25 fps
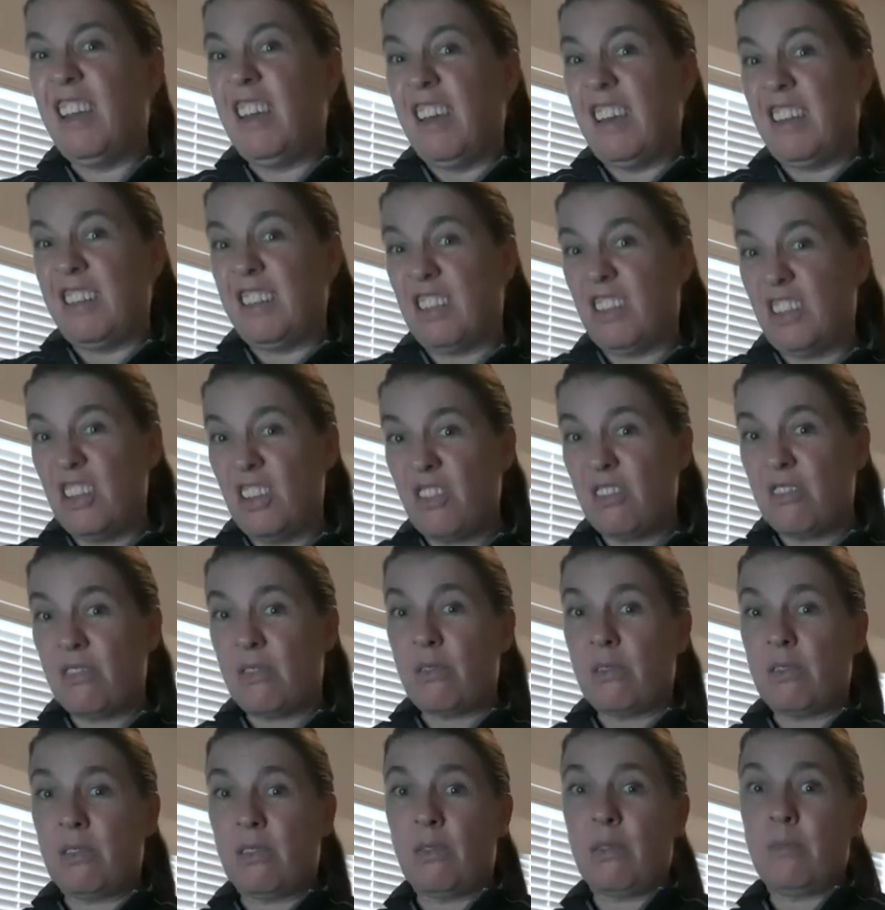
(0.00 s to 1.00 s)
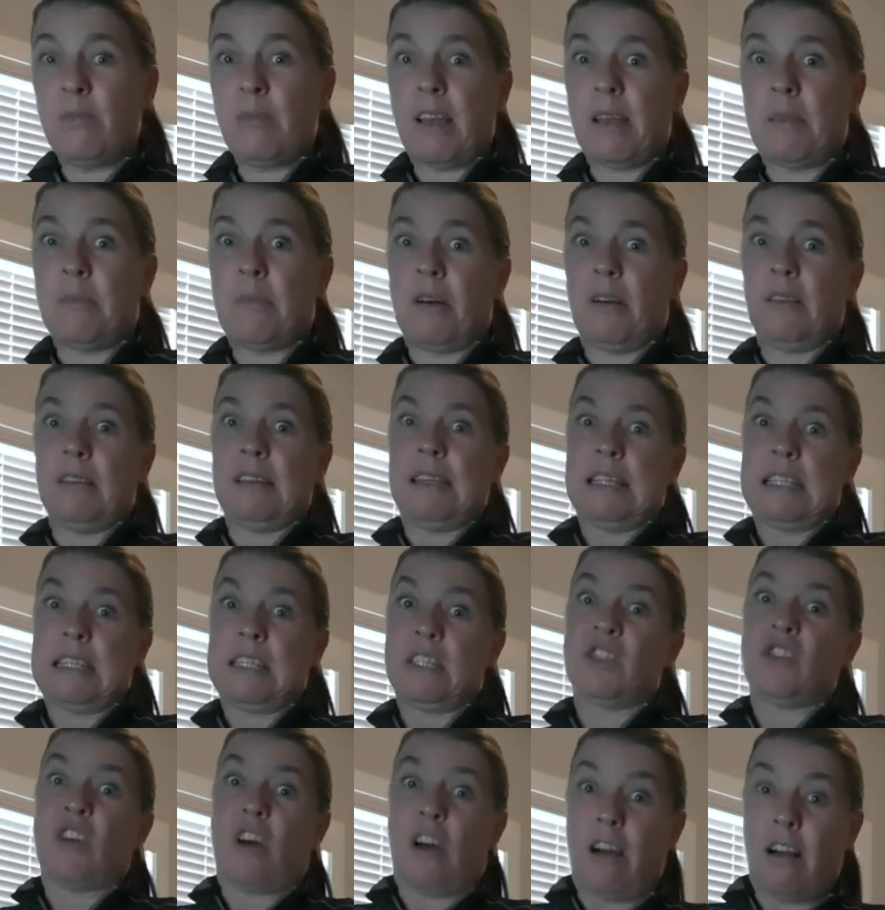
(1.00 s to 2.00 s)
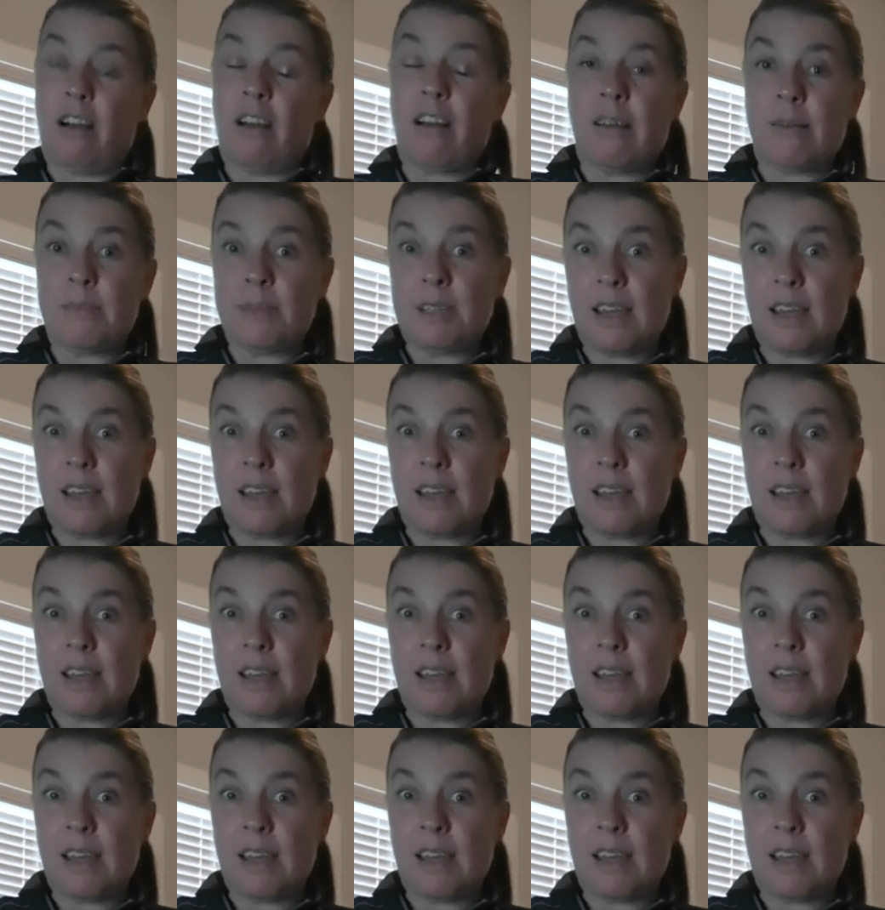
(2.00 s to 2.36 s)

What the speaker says: Until you're a 3rd degree black belt in Songan